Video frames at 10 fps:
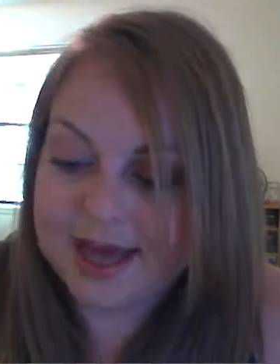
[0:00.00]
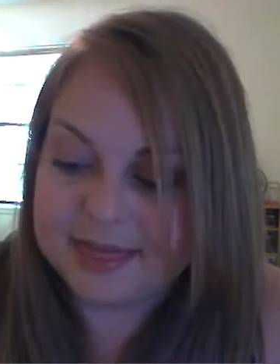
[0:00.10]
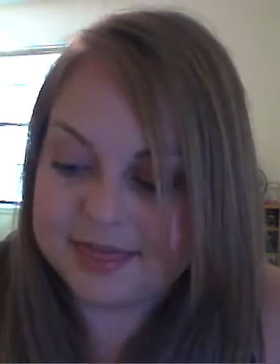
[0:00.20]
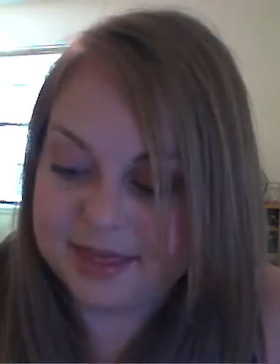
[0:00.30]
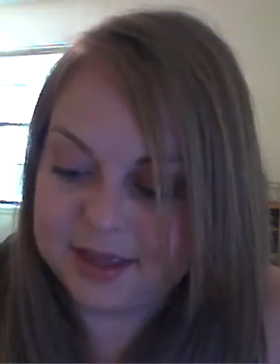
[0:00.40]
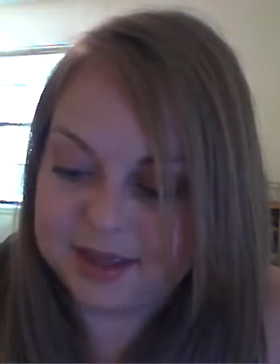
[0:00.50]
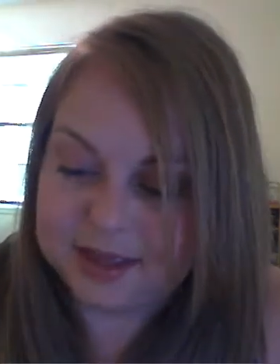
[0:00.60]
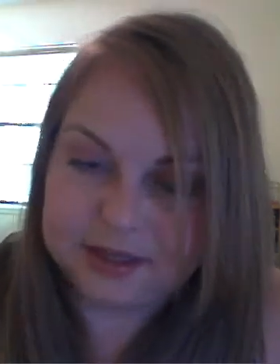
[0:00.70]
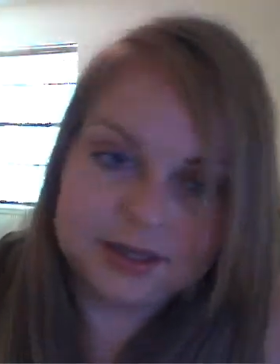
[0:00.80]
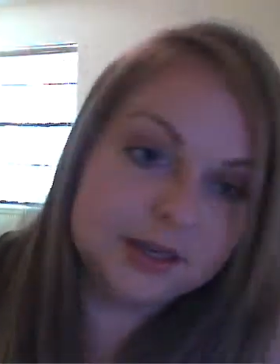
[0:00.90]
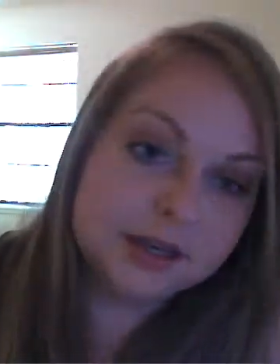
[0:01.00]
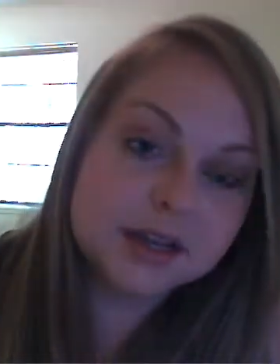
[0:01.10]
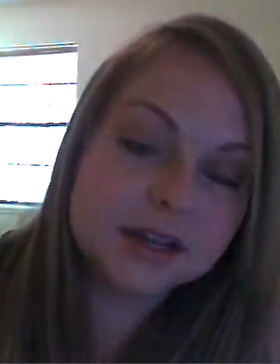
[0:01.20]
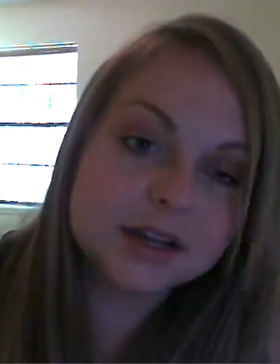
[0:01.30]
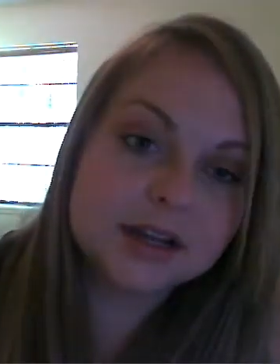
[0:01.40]
And then
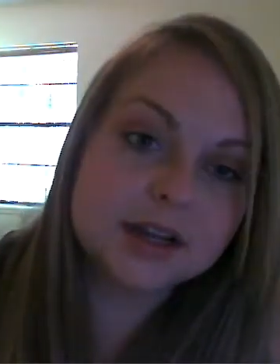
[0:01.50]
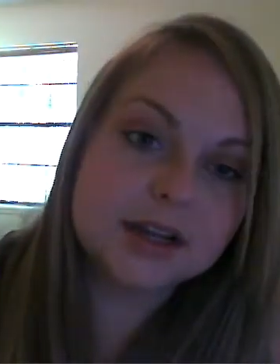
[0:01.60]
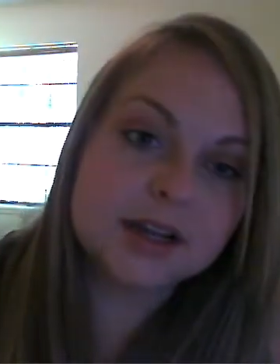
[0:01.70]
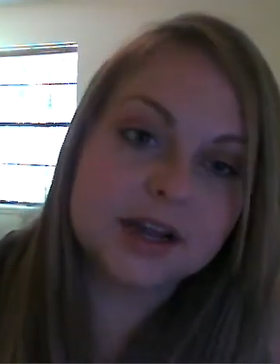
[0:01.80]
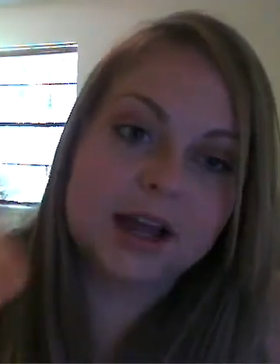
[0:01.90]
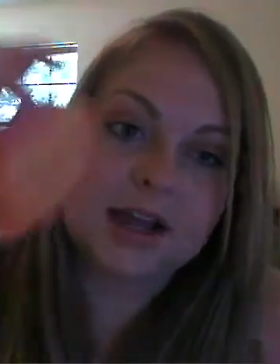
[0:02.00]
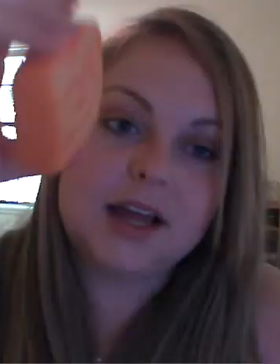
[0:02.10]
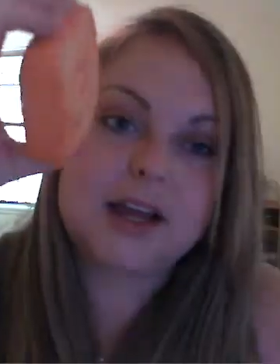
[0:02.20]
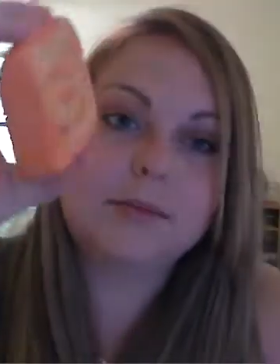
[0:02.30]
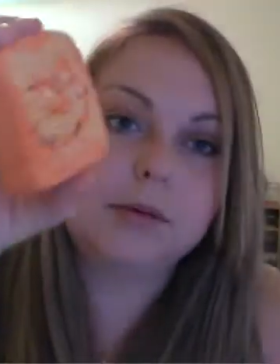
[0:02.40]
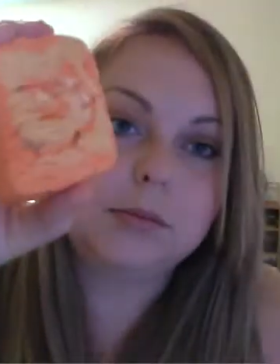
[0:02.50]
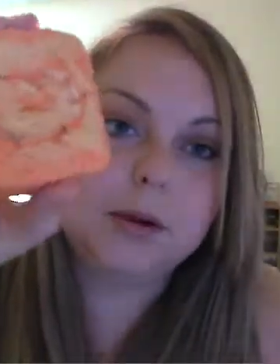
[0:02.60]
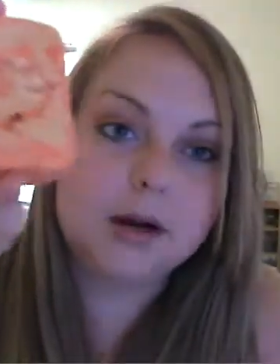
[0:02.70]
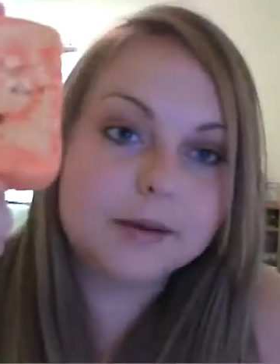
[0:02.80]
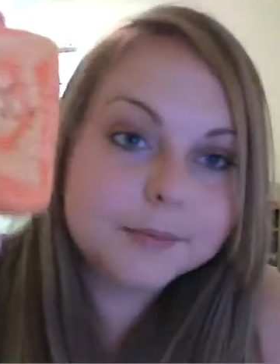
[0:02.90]
I got a bubble
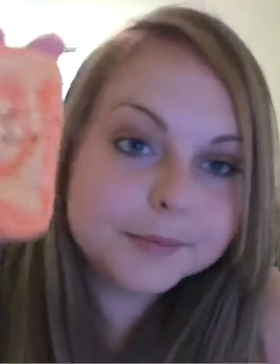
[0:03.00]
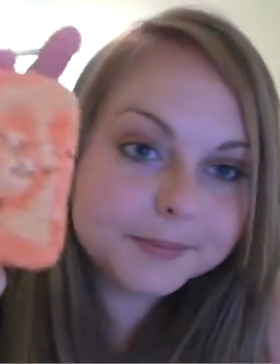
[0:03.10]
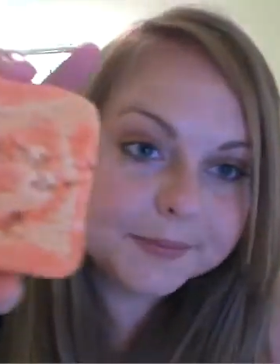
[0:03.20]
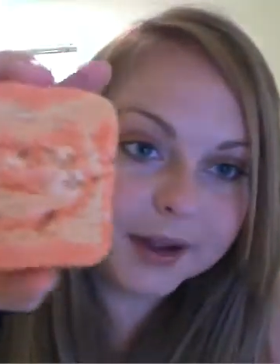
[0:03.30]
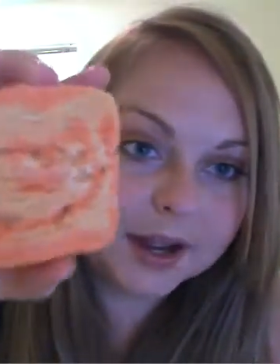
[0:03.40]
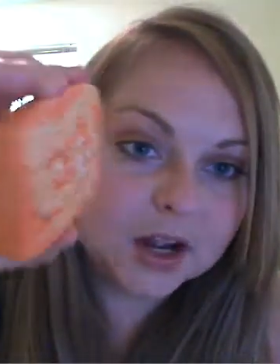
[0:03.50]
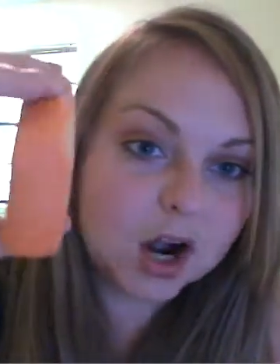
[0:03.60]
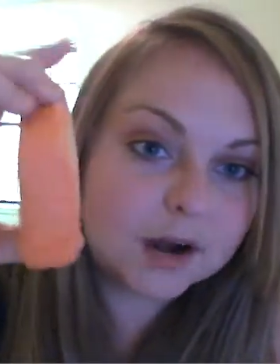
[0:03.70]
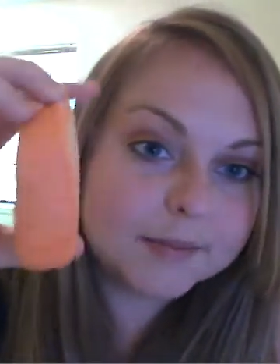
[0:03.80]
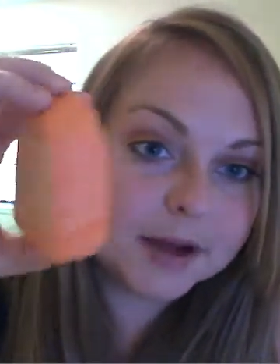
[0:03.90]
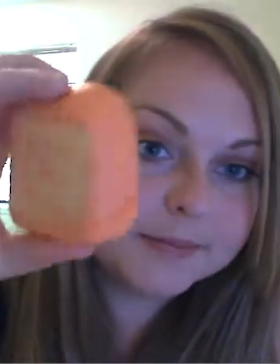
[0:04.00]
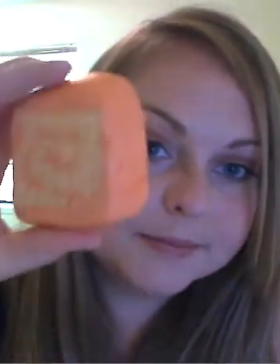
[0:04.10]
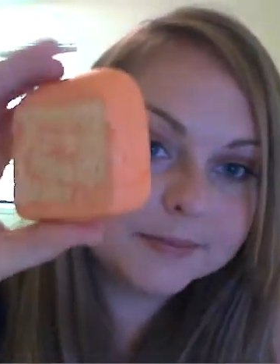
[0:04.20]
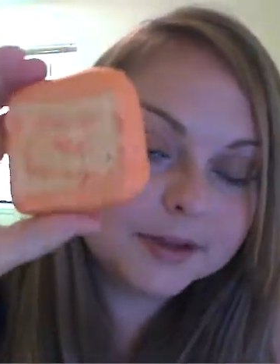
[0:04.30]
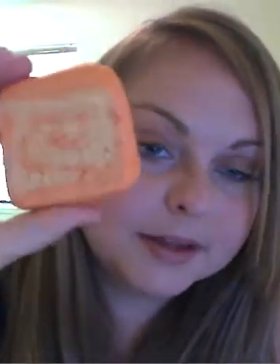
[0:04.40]
bar. I got Karma,
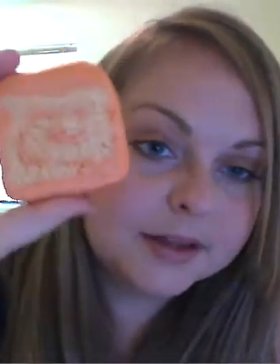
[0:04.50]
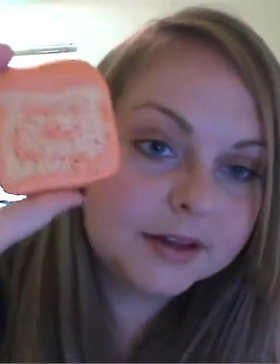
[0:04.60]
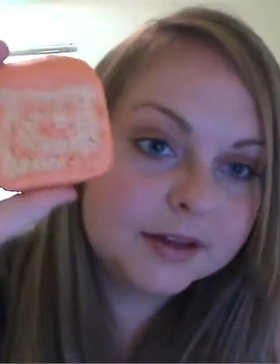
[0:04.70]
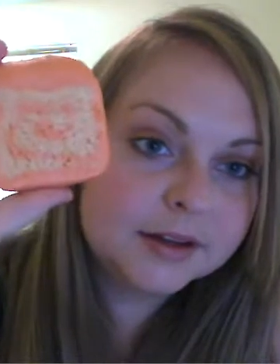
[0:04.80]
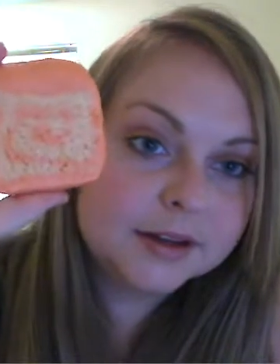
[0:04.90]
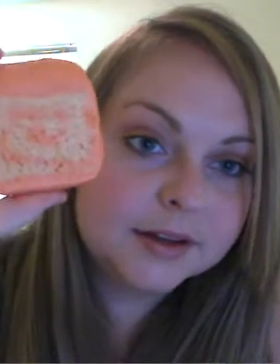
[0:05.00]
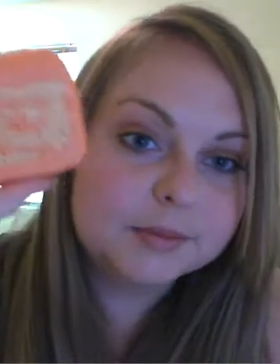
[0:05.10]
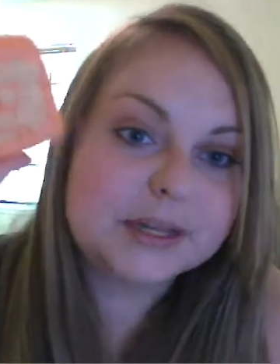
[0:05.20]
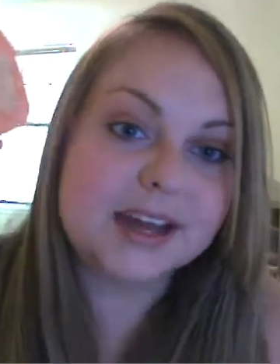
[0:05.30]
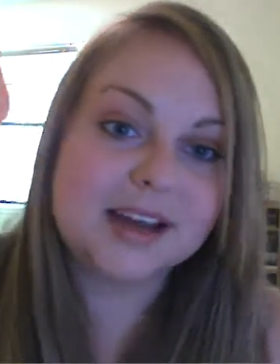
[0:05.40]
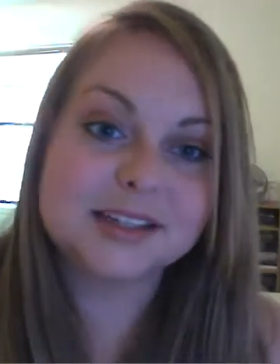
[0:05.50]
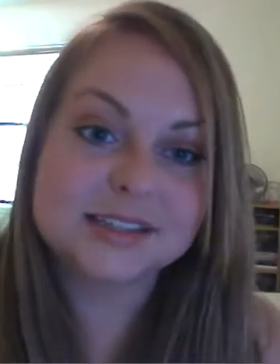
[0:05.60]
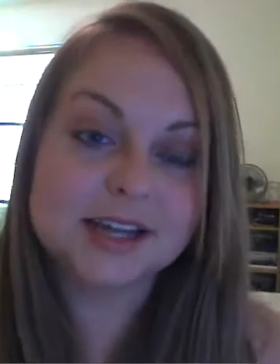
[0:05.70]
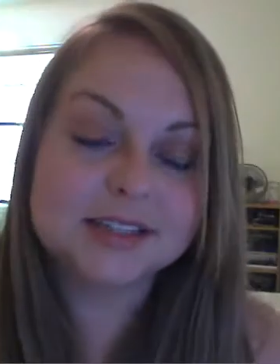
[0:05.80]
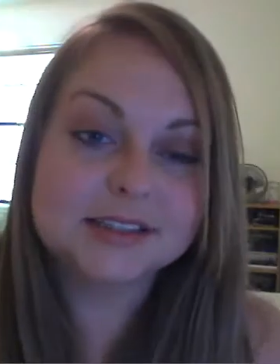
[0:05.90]
because
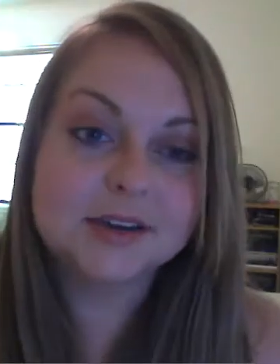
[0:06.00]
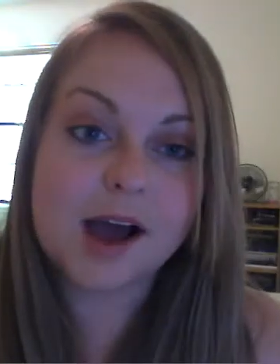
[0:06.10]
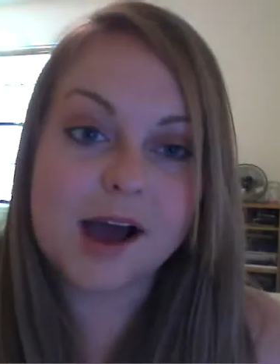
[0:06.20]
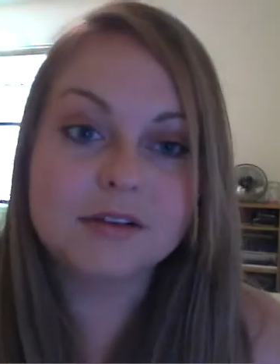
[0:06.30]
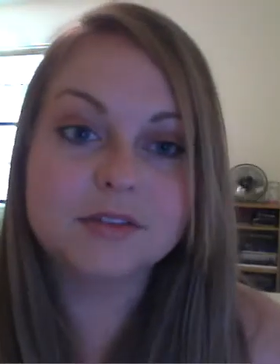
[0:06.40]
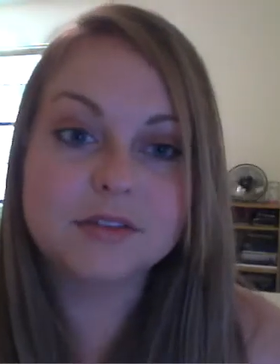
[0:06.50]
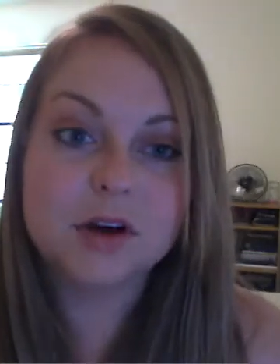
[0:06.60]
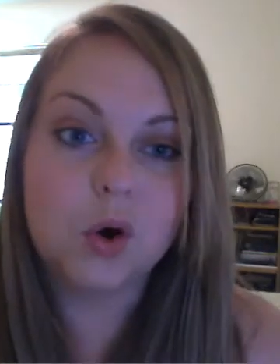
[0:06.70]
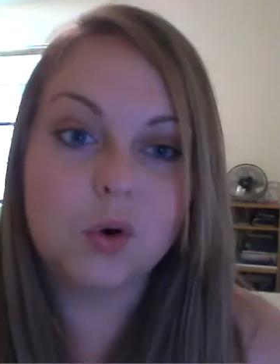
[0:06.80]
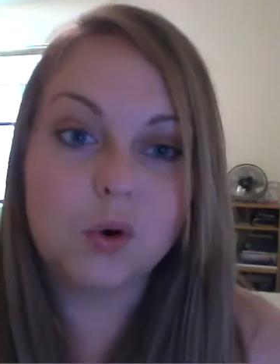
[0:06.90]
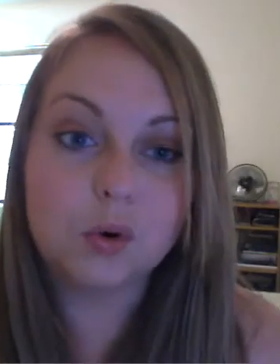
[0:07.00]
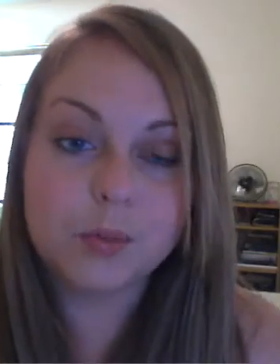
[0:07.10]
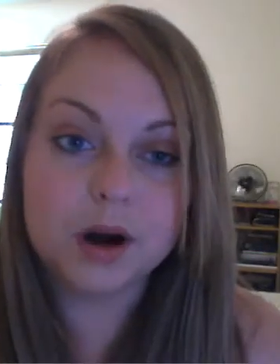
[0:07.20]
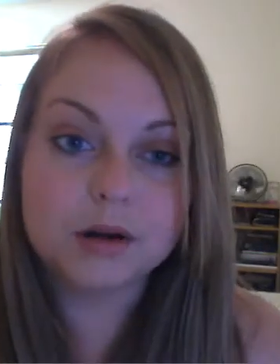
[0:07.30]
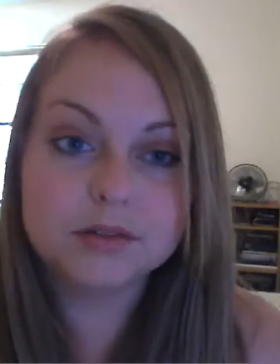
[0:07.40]
I still have a whole
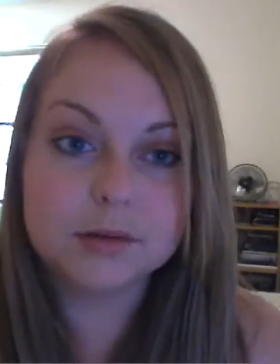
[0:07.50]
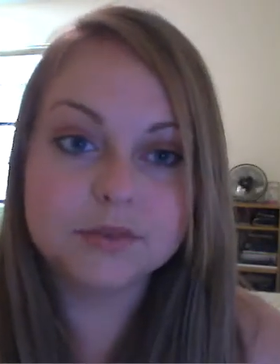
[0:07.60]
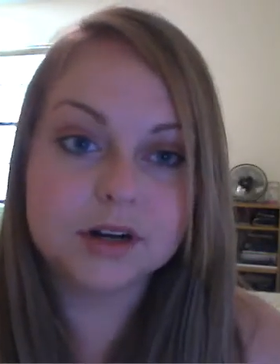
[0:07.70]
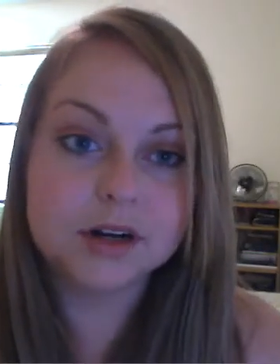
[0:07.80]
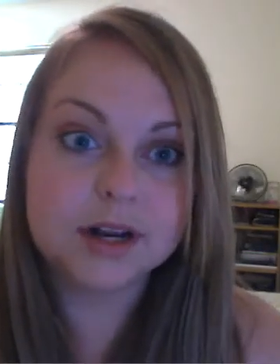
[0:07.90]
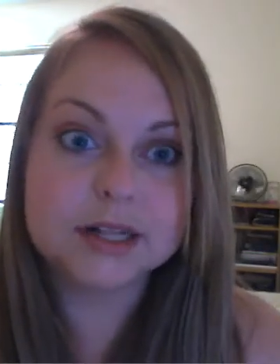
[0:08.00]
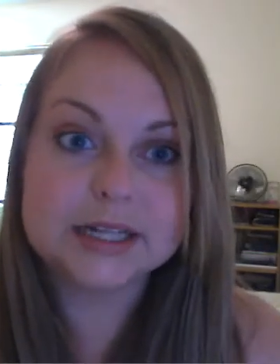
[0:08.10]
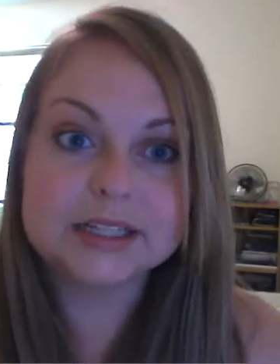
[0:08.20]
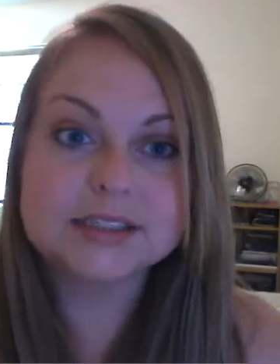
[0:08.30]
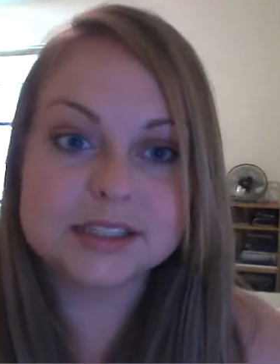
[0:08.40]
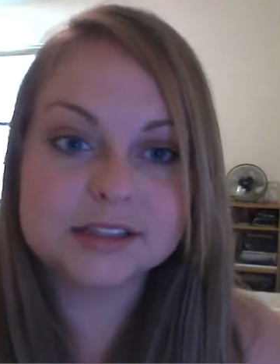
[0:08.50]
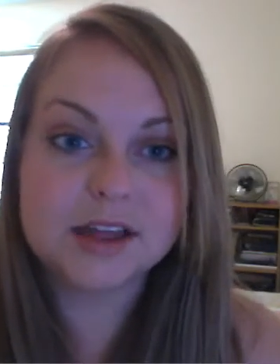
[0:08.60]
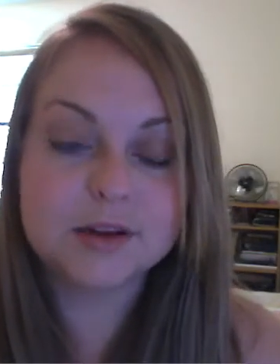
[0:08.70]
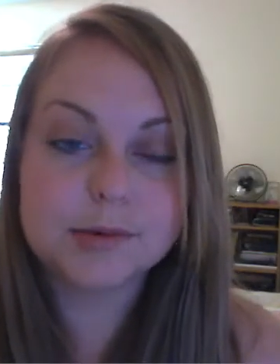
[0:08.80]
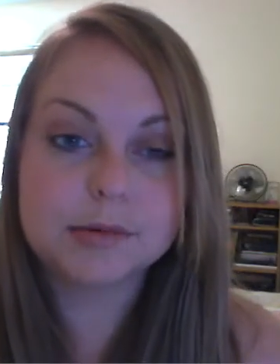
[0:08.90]
bar of comforter and like 6
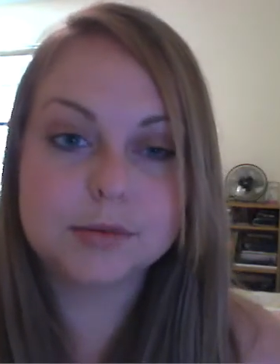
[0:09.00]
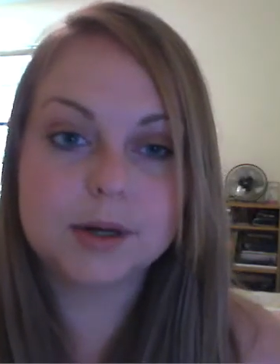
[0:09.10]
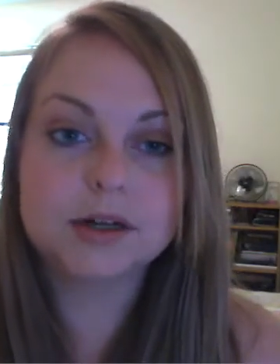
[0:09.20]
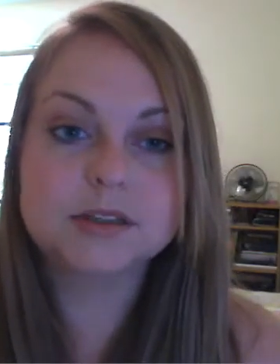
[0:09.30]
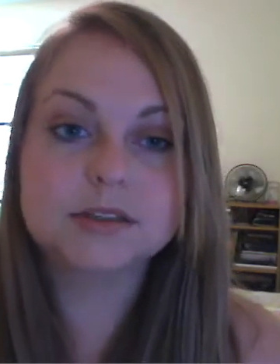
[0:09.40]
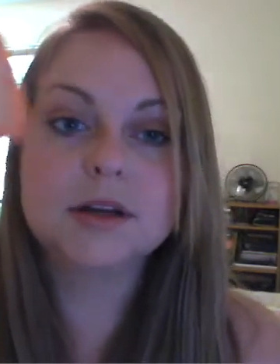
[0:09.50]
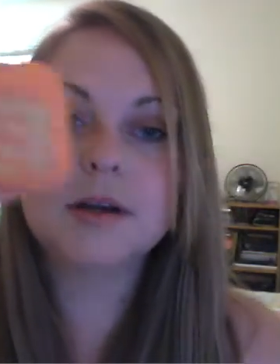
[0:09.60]
other bubble bars.